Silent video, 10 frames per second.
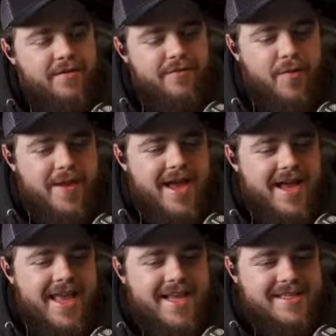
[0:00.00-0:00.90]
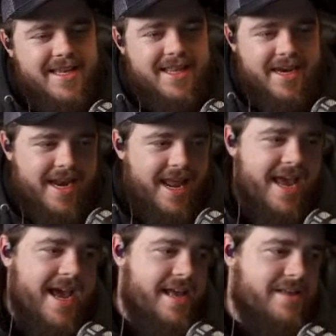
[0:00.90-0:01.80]
for me, I can't say that it
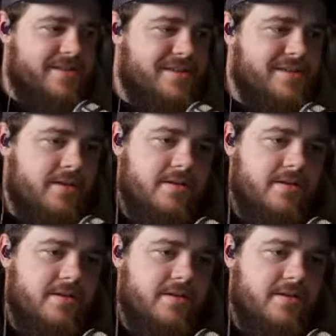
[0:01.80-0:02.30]
has.